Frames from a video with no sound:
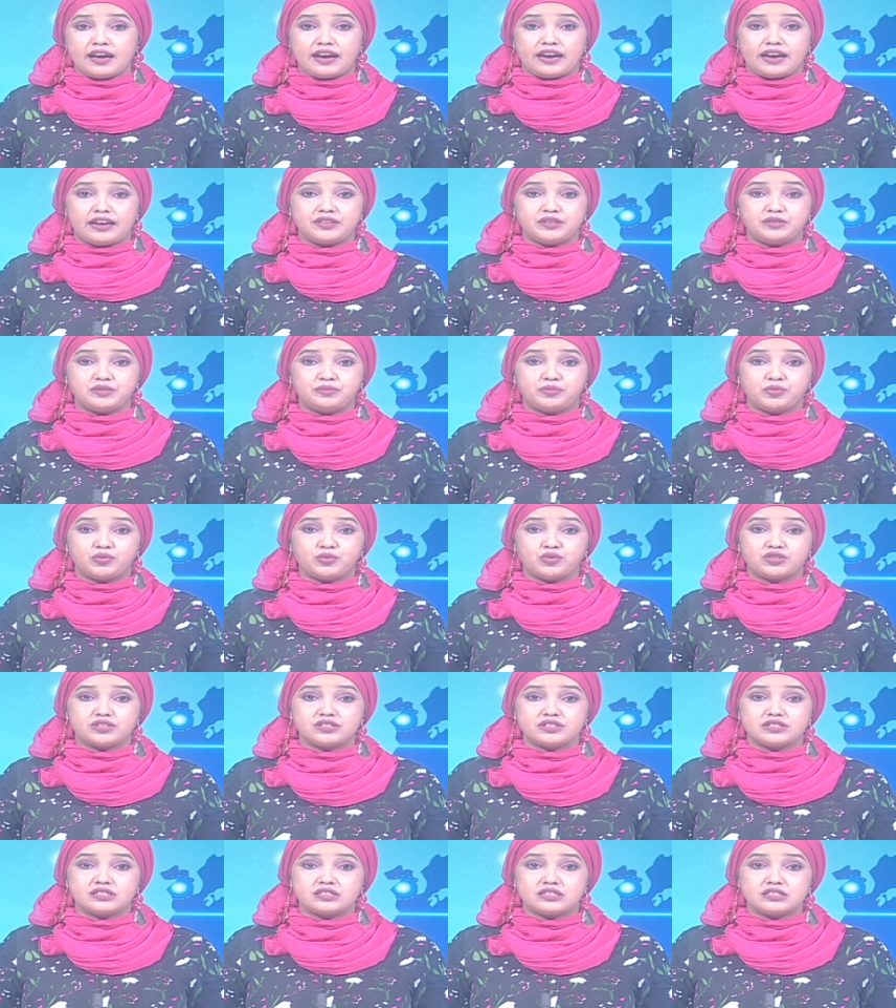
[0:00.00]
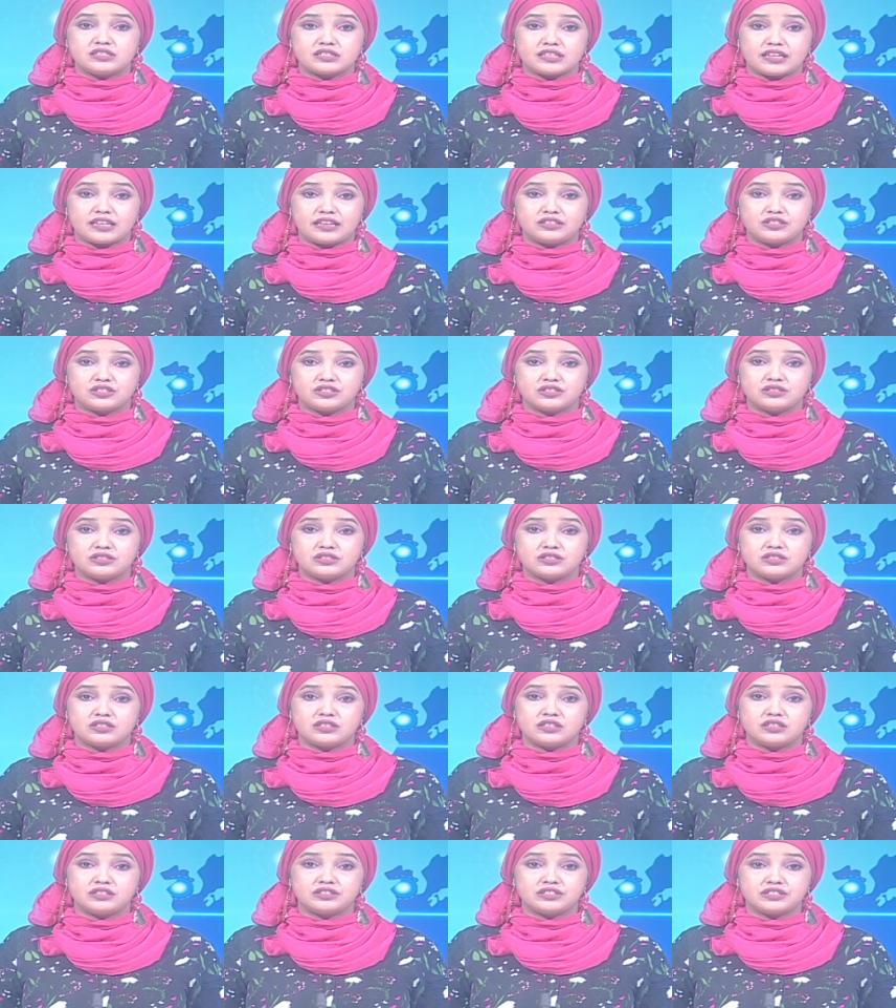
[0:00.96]
Other important
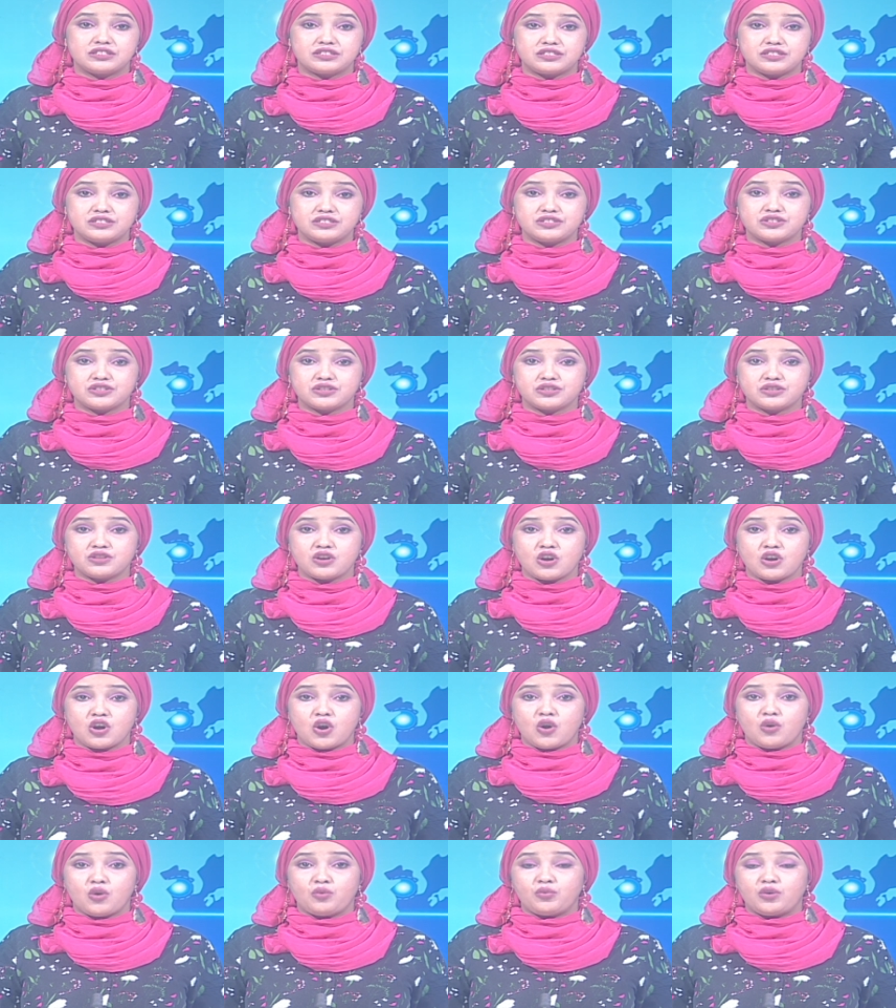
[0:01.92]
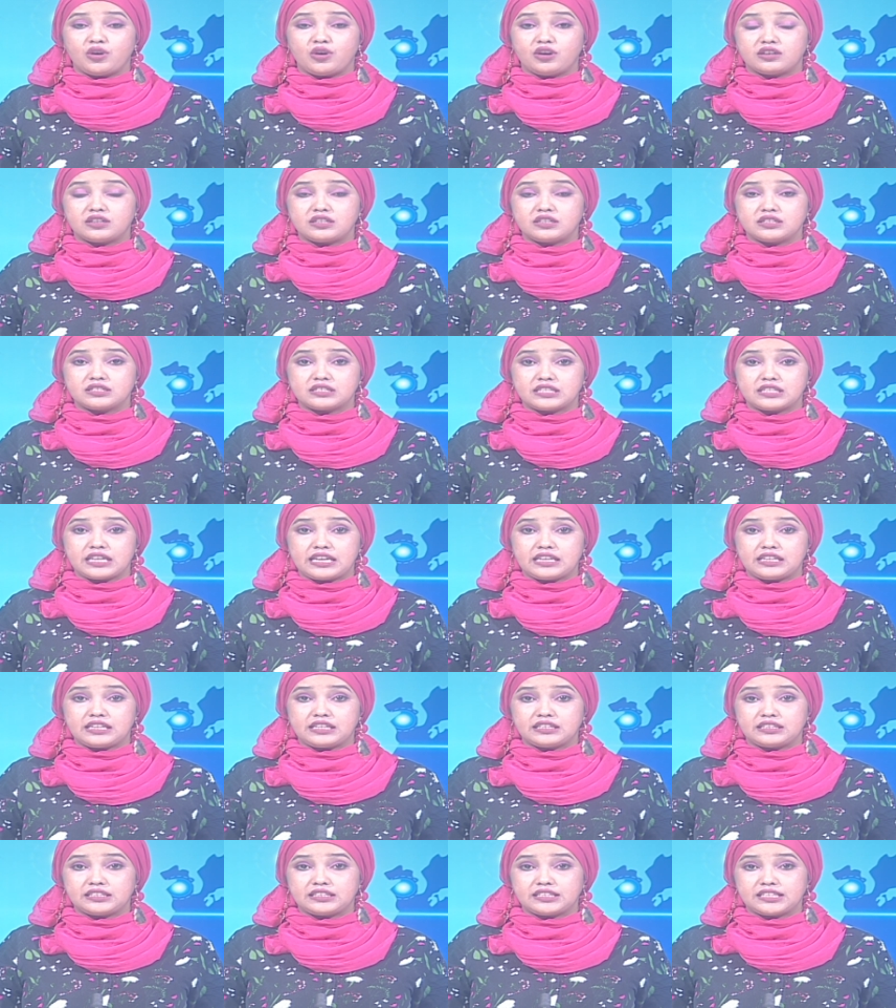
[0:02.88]
discussions and decisions were uh,
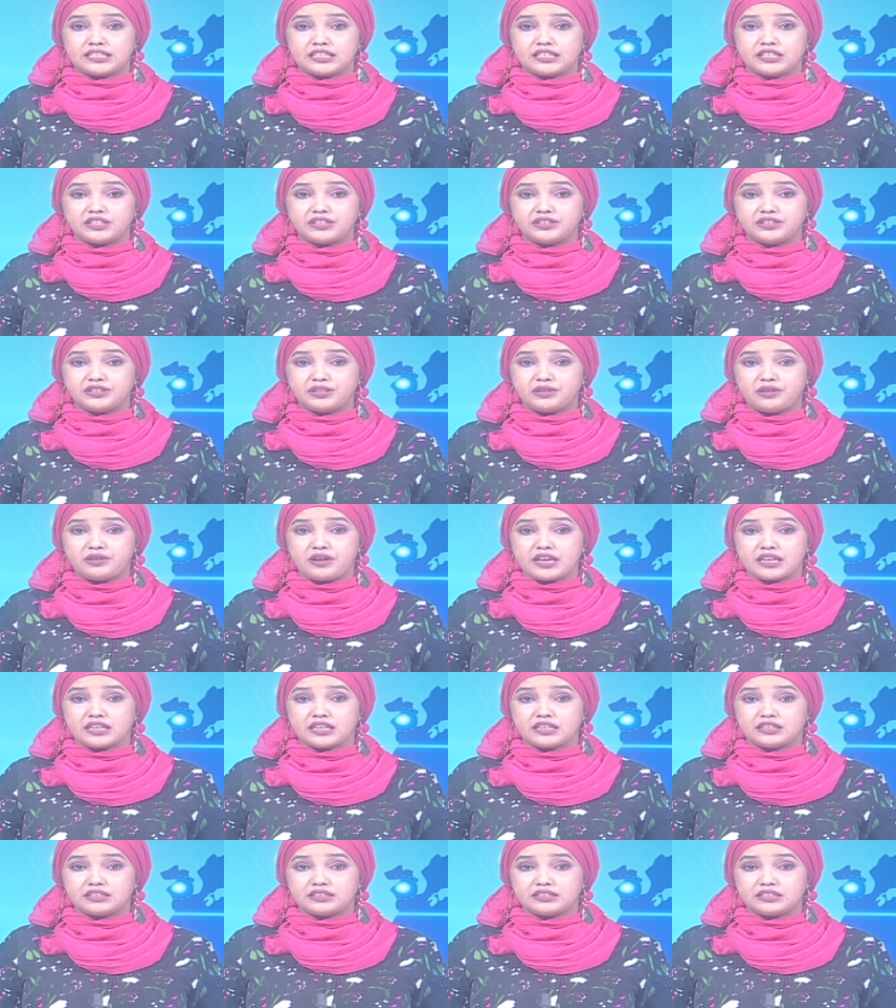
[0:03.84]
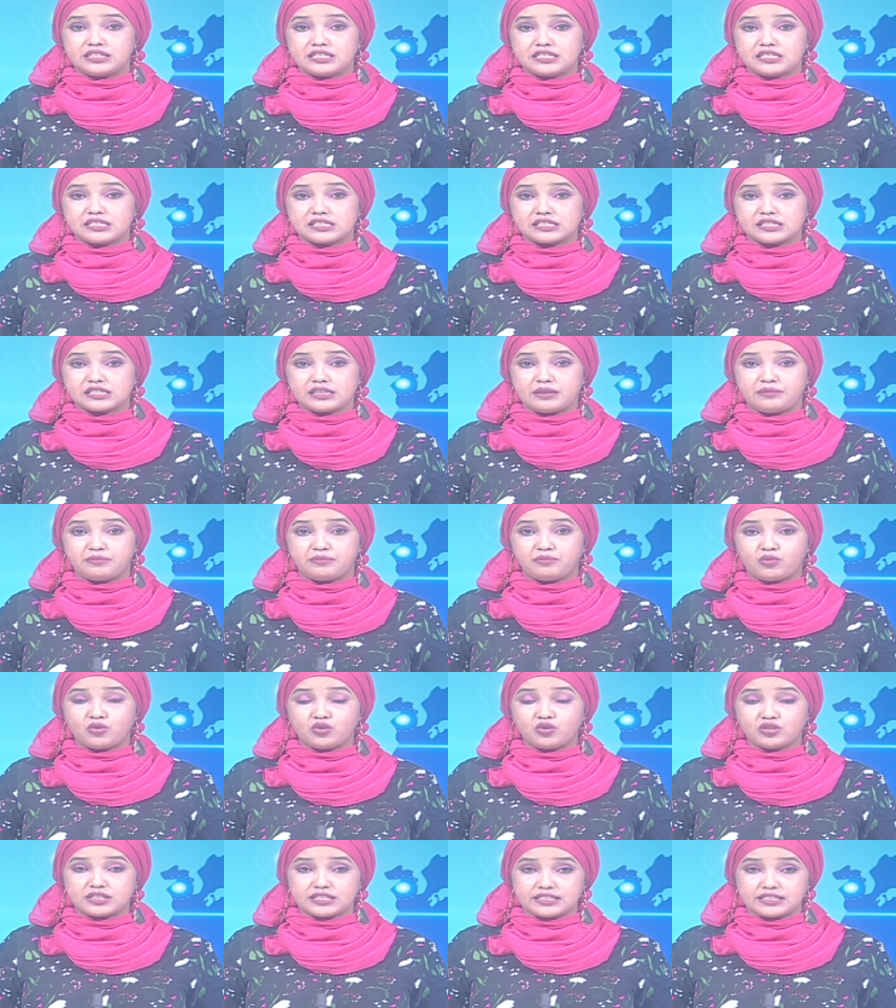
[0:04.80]
taken uh, during this
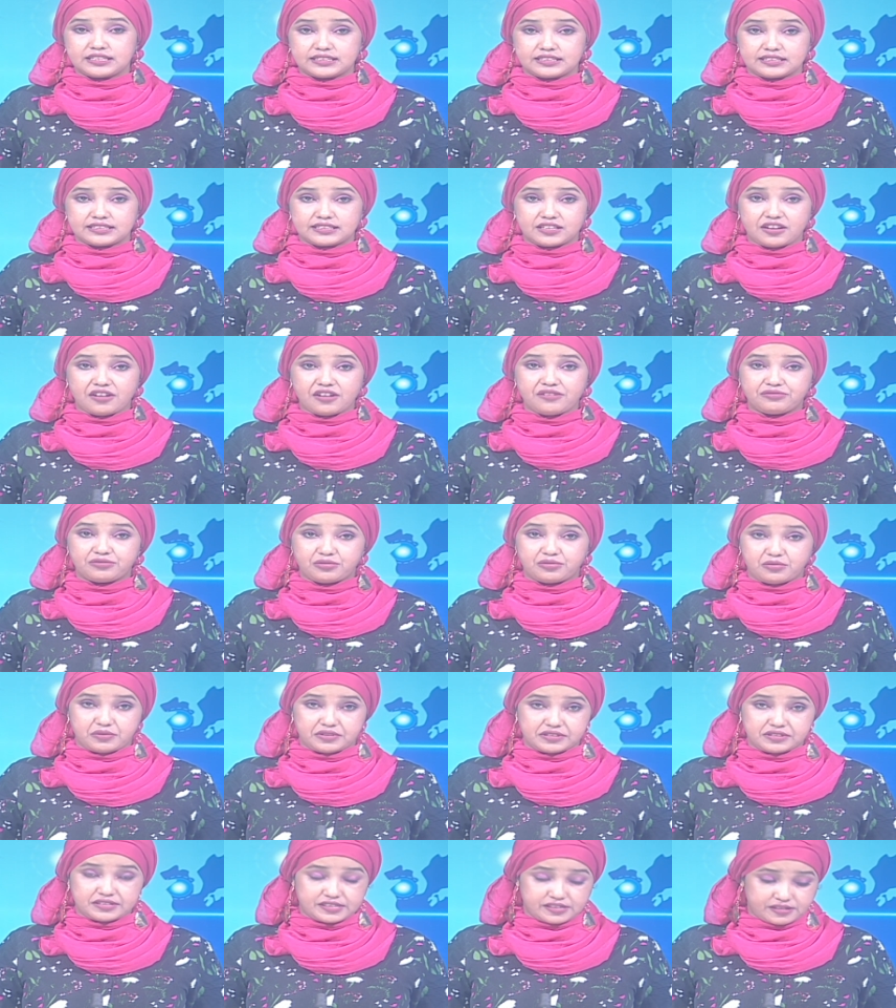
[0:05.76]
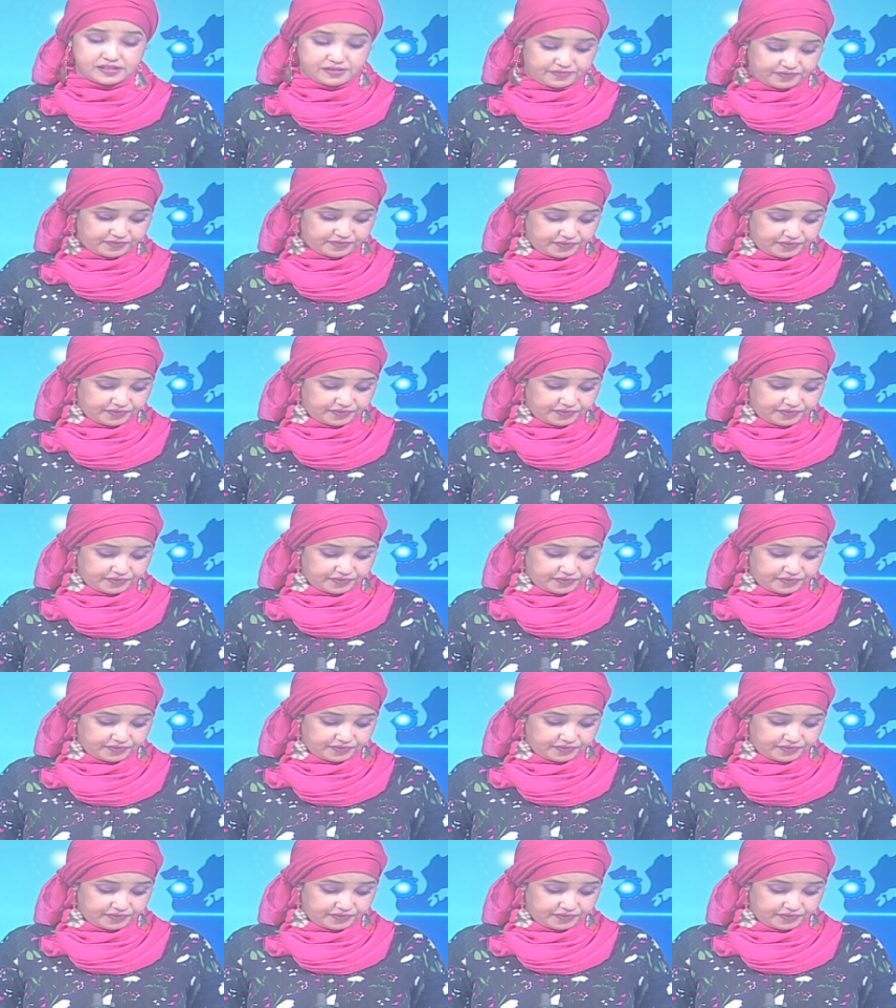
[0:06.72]
important conference.